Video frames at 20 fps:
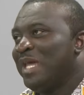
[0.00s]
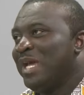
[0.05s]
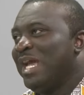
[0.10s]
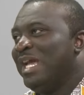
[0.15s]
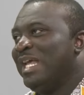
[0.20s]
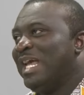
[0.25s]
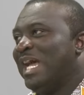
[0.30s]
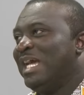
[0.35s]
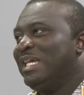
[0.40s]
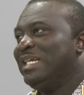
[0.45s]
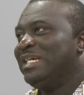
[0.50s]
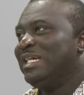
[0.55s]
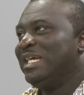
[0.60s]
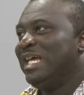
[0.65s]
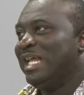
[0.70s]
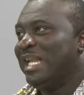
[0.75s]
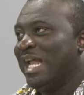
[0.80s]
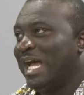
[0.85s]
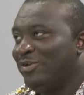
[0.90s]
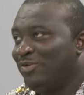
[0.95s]

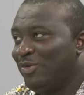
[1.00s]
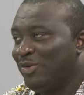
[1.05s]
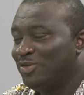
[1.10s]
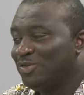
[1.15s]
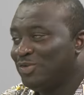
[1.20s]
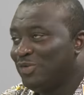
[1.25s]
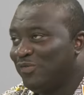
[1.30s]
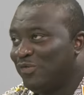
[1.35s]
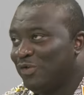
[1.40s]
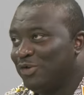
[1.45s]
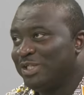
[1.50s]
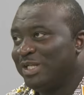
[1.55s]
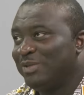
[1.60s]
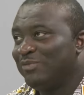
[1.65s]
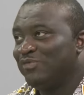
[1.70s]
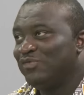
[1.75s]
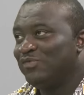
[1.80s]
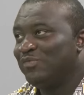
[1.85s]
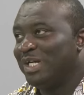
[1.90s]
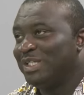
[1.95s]
I don't also fault them
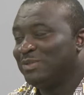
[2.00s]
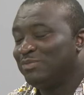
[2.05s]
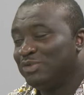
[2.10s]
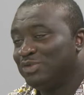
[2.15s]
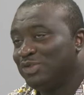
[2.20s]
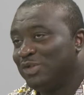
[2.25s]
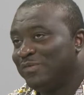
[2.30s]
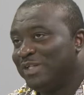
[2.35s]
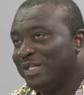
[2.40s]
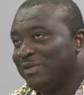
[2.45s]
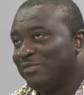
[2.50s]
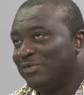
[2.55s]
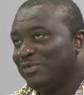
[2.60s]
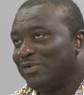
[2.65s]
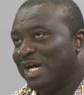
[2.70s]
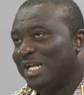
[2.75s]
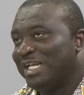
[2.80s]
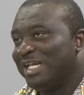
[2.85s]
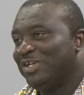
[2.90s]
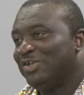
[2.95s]
too much. Most of them, no,
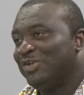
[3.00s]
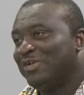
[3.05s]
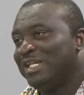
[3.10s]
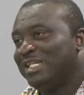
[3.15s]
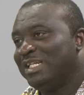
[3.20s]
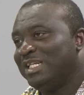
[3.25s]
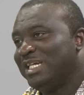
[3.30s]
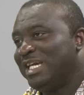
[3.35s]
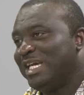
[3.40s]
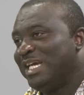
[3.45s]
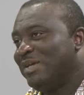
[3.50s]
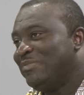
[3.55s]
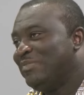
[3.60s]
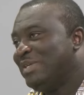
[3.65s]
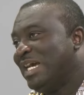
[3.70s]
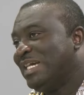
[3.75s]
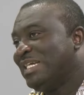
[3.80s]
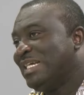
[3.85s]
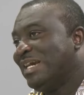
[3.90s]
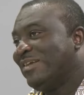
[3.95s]
at the end of the day,
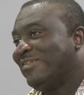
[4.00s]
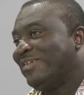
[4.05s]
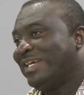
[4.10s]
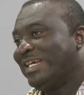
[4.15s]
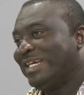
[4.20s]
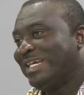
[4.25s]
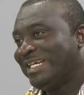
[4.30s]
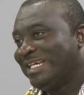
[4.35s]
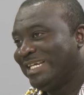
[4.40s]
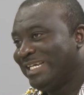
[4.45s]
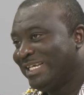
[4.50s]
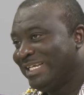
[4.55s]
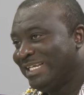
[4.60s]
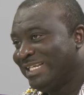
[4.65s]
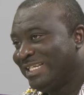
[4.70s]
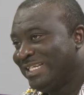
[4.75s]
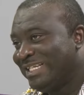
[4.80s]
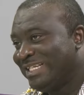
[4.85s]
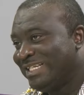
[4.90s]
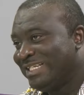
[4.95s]
ABI Yare.
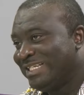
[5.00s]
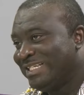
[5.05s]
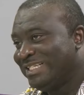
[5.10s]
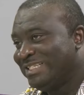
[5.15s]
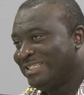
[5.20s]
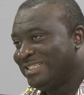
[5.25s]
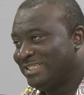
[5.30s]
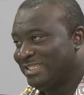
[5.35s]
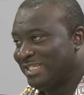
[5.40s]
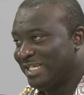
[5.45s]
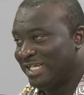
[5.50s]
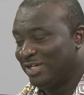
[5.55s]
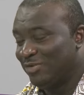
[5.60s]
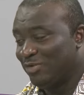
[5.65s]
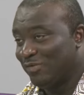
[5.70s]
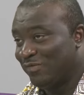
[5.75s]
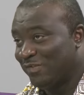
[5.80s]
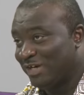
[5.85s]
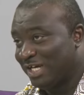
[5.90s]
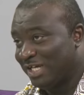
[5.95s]
They say
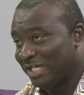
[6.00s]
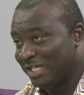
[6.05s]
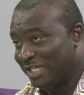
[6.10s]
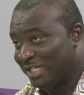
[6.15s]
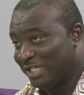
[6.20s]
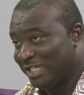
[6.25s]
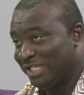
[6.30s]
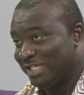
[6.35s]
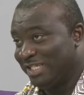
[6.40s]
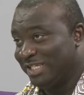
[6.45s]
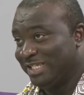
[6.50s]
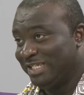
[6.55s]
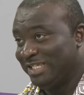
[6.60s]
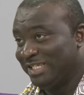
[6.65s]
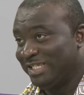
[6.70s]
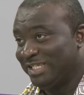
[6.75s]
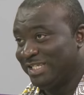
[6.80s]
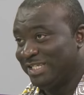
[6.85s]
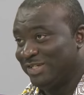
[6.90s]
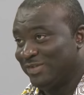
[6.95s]
Ofa Kiki.
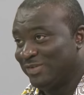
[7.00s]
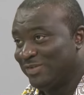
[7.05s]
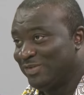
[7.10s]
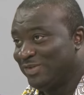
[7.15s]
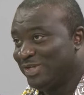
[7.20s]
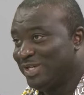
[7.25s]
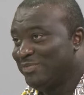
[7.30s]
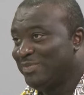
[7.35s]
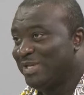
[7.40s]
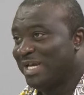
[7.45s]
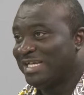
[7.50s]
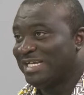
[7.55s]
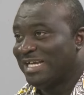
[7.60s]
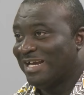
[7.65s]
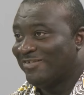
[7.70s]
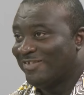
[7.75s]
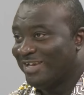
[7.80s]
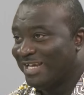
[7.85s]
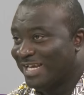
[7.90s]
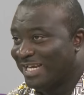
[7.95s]
ABI
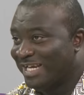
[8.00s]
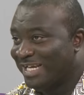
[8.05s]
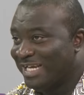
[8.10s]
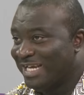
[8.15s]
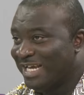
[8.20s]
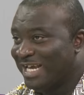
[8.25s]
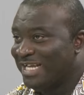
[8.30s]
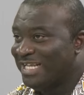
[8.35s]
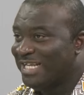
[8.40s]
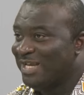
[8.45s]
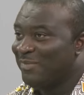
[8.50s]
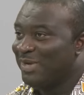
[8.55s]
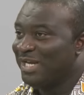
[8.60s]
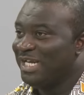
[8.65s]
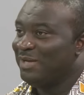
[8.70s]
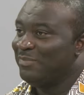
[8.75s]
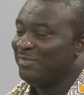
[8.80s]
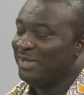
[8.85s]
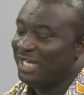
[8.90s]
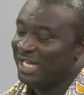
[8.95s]
Yare. And Yaman
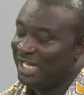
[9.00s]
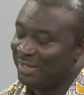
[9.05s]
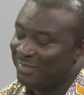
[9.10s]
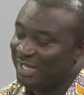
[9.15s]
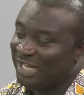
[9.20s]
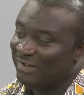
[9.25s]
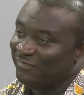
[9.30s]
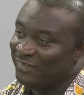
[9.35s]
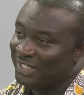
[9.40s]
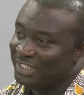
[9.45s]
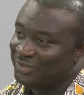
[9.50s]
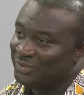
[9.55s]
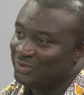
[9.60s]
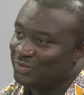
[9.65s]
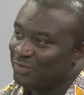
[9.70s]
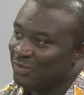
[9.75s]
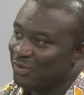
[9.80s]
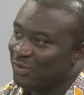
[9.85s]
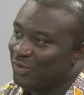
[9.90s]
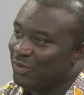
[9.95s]
ebe affect too
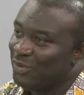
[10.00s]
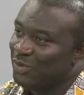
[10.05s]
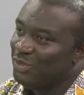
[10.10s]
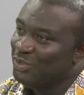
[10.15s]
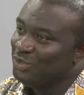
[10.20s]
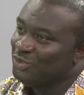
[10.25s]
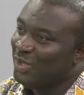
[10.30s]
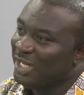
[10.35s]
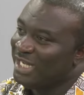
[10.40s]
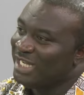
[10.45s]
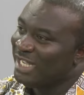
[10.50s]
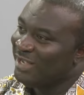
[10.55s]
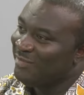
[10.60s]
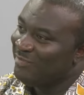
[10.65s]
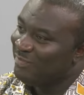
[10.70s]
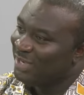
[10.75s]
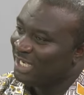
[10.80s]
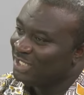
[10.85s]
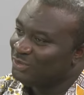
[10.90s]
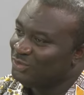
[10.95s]
more. So I come
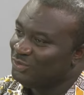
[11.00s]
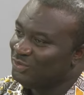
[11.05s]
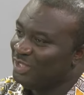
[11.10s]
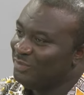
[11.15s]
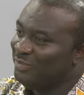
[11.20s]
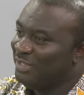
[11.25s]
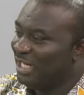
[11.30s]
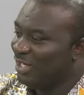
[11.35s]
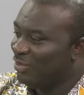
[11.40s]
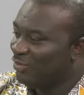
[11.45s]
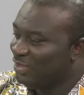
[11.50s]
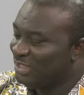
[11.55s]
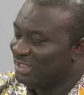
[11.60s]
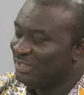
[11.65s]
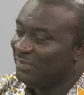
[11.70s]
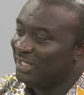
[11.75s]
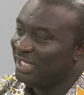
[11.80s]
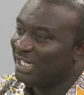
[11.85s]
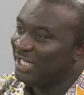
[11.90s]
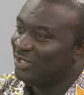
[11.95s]
back to Ebi
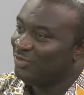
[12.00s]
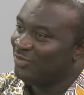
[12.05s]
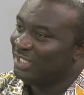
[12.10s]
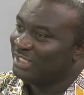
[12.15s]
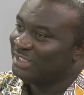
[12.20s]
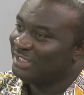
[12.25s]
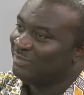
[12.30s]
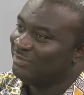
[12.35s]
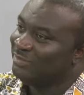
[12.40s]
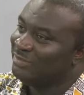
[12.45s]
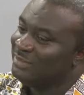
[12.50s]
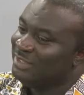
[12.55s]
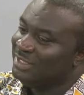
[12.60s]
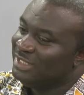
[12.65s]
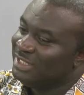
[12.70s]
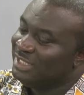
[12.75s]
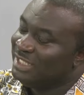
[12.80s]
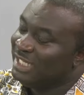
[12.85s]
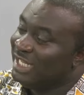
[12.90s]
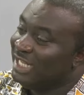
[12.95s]
Akwesibeka and Wasem,
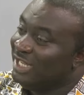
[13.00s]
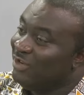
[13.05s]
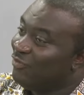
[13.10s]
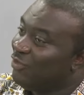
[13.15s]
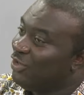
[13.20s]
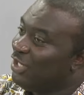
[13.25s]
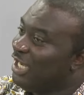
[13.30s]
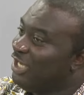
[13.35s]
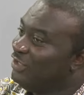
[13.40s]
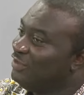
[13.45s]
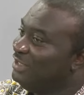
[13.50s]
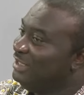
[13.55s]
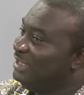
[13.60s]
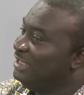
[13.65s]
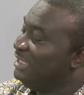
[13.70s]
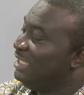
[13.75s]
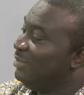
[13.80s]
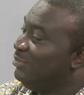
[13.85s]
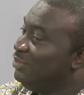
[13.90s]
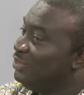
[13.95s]
the royalties,
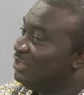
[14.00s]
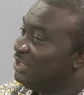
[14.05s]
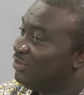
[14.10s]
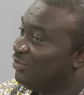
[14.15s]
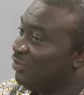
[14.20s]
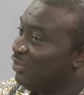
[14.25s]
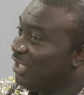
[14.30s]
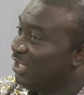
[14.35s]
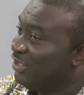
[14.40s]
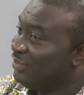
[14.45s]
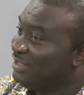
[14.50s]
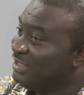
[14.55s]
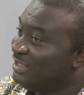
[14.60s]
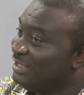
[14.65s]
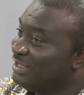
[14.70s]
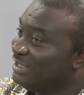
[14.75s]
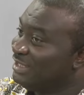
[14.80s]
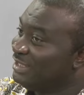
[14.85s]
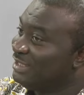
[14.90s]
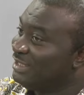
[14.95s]
the music royalties,